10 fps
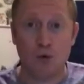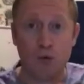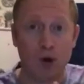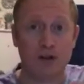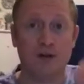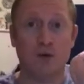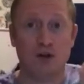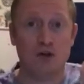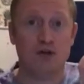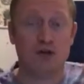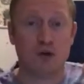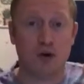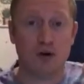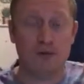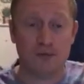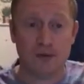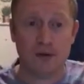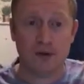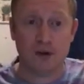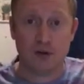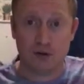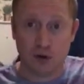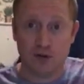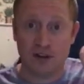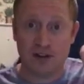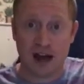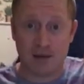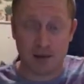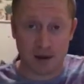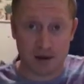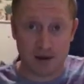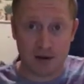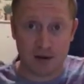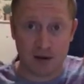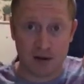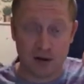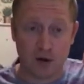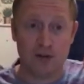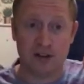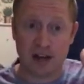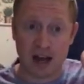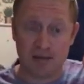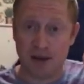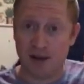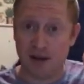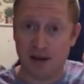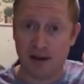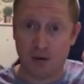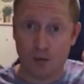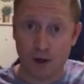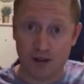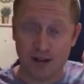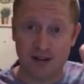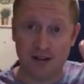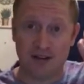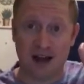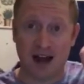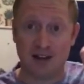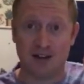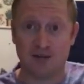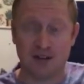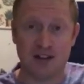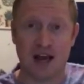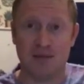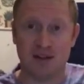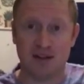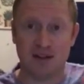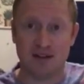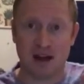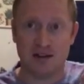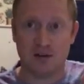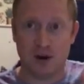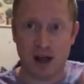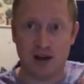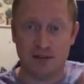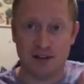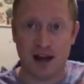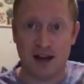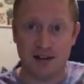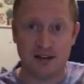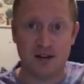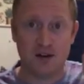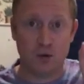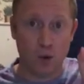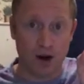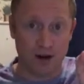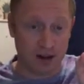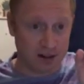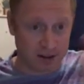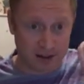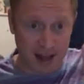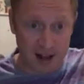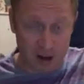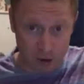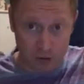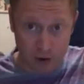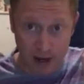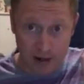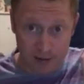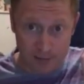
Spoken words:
What do you store? You store the timing. So the timing, what is the size of the timing? This is an array of size 1. It's a scalar, right?